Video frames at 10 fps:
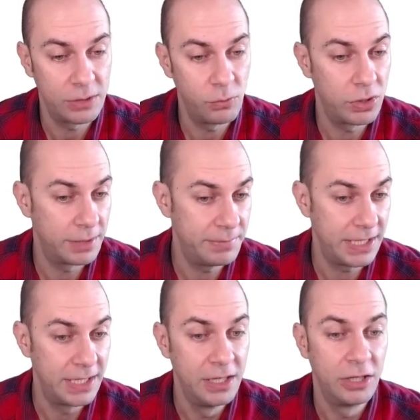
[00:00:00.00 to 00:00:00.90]
I want to
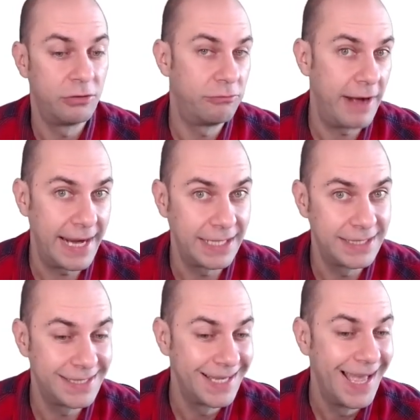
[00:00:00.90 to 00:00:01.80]
be
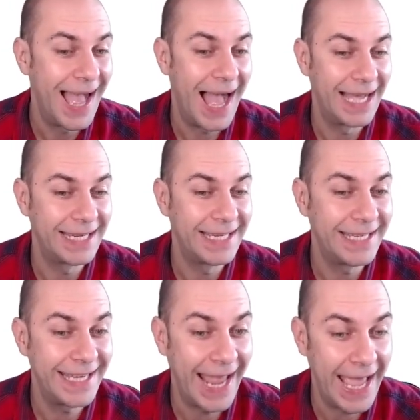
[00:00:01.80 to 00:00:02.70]
ranked
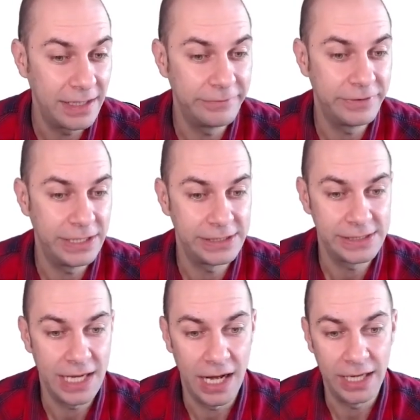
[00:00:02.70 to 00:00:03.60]
ahead of these
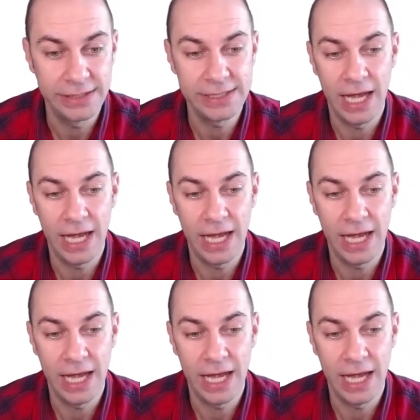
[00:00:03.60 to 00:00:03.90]
guys,